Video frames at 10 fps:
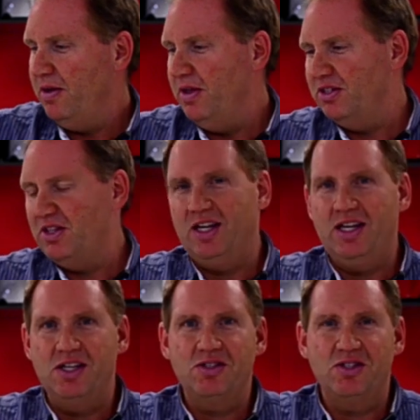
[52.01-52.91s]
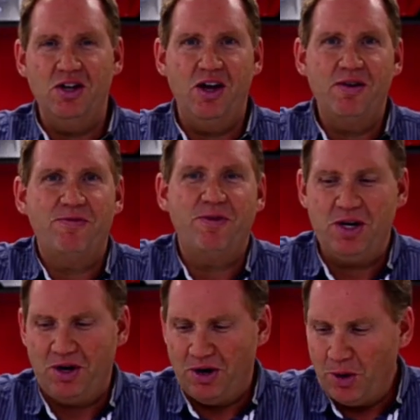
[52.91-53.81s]
This thing is not for
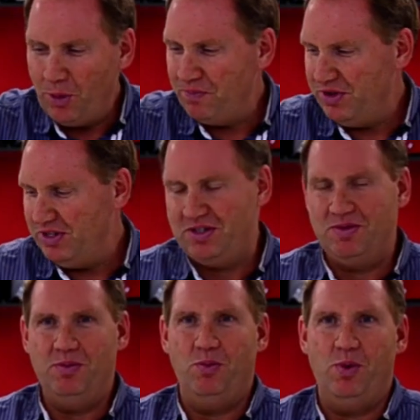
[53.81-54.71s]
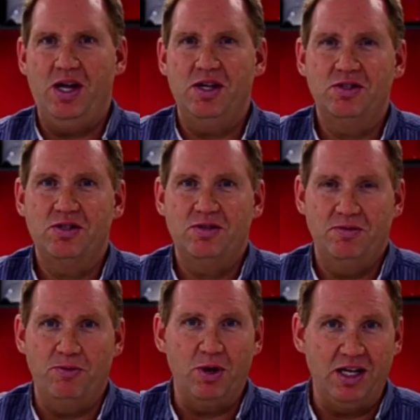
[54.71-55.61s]
your home. This weighs
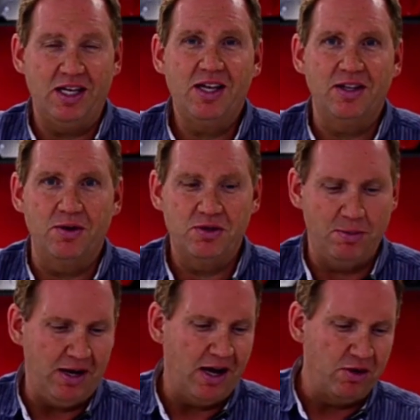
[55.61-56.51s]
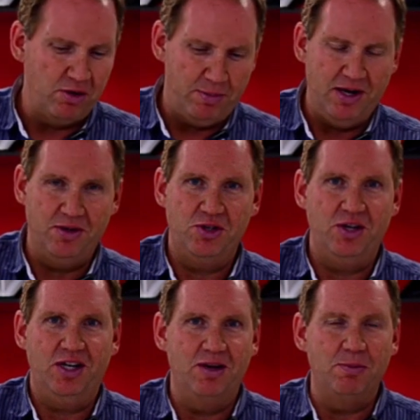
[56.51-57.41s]
40 kilos, about 100 pounds. You're
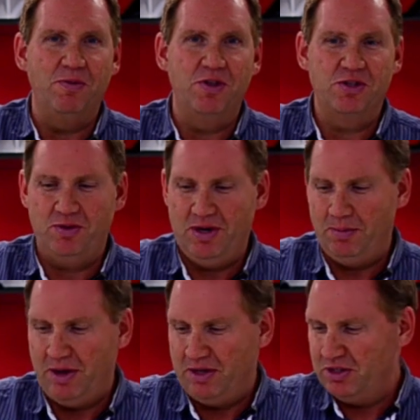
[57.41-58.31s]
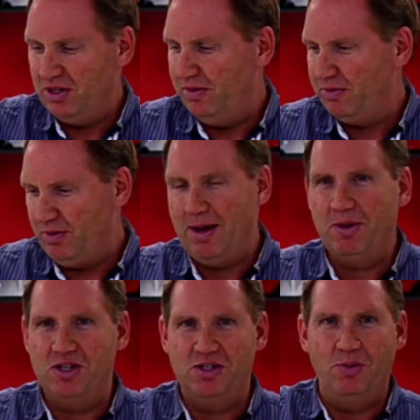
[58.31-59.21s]
not going to move this around by yourself. Grandma
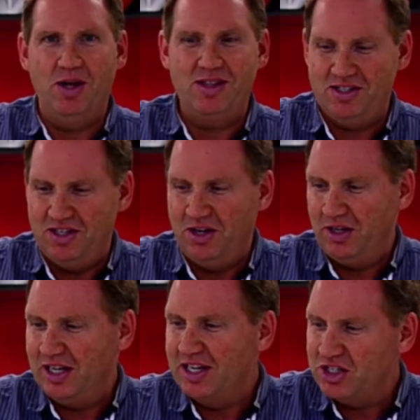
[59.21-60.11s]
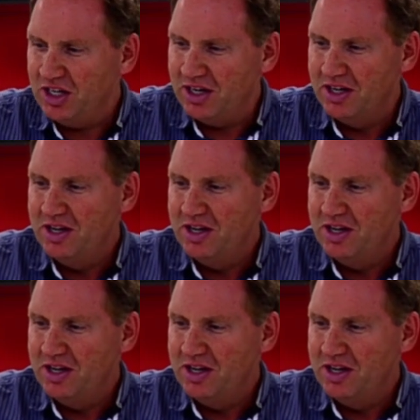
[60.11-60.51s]
doesn't want this in her kitchen.